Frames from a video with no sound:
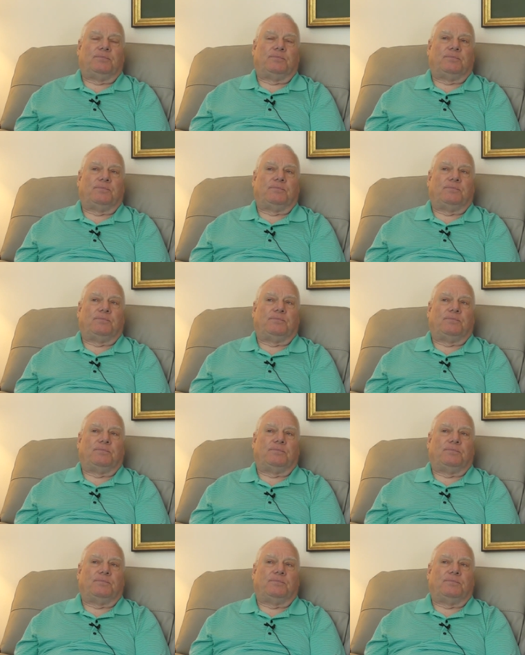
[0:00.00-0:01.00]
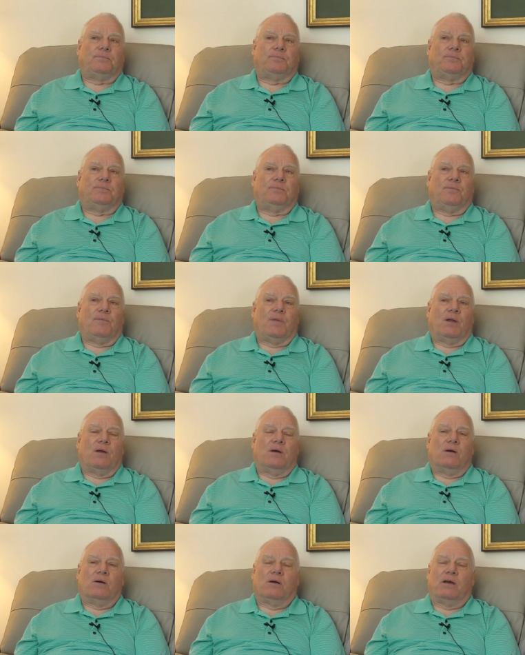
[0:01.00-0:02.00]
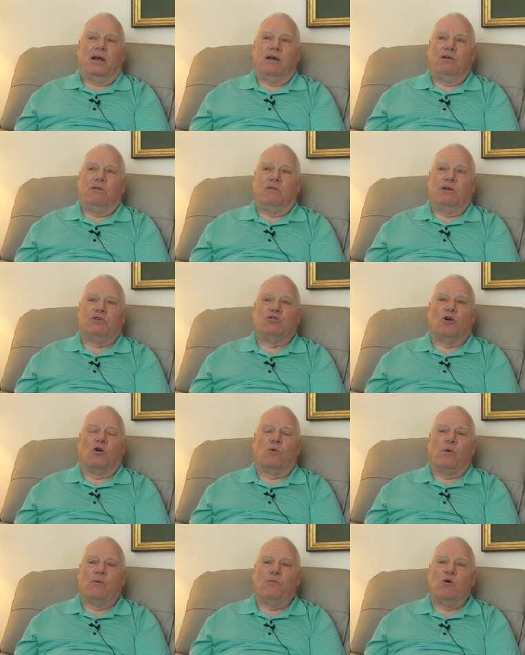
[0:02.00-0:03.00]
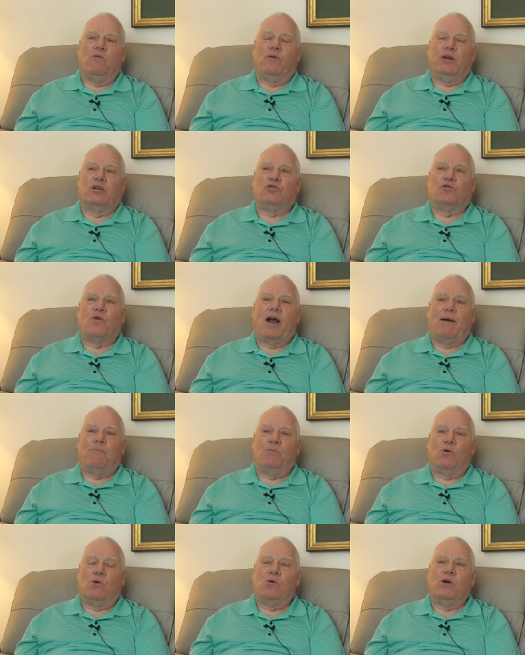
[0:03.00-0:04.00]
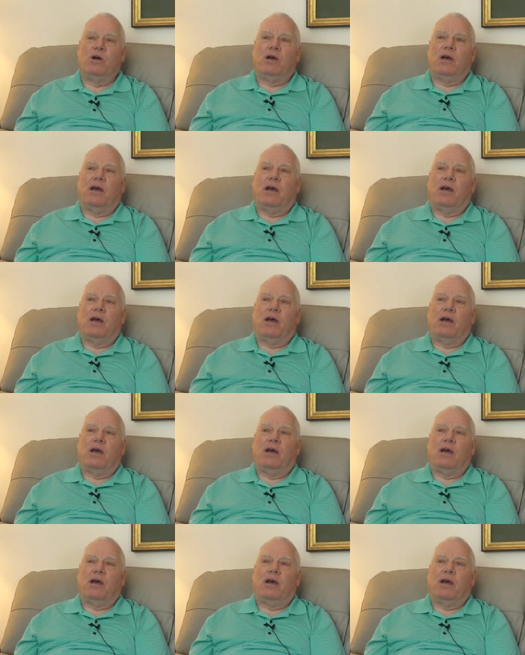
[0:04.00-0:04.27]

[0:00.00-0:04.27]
And what did they do for you there? Okay, they started removing the shrapnel.